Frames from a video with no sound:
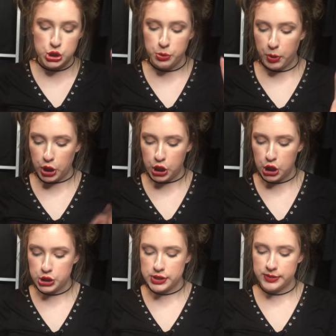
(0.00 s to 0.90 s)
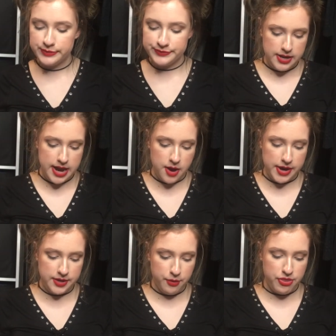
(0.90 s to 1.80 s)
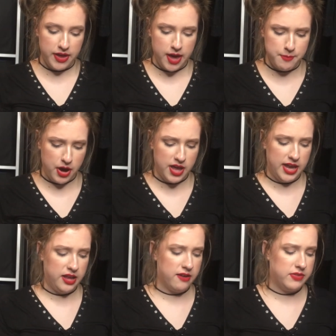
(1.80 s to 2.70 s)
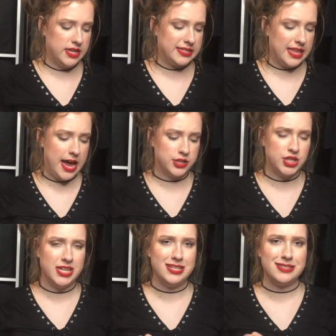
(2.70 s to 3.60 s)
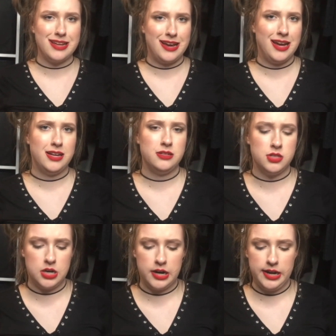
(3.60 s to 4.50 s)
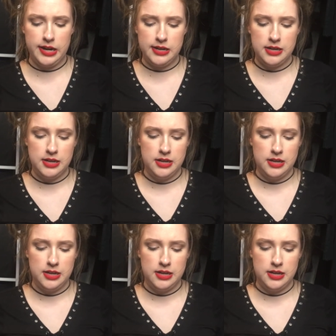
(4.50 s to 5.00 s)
super cute. Now I don't think I bought any of these lashes at Target,